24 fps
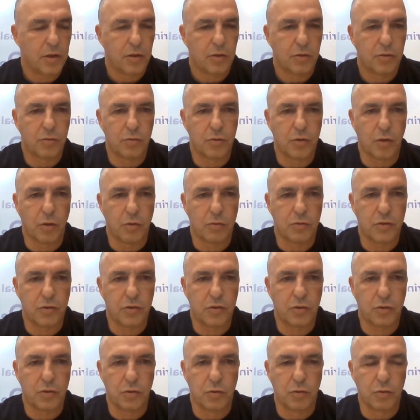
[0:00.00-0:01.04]
to those
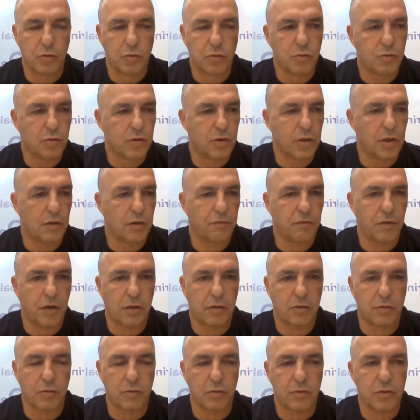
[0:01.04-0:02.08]
two
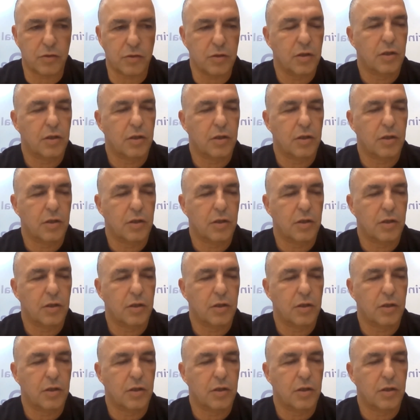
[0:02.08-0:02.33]
vectors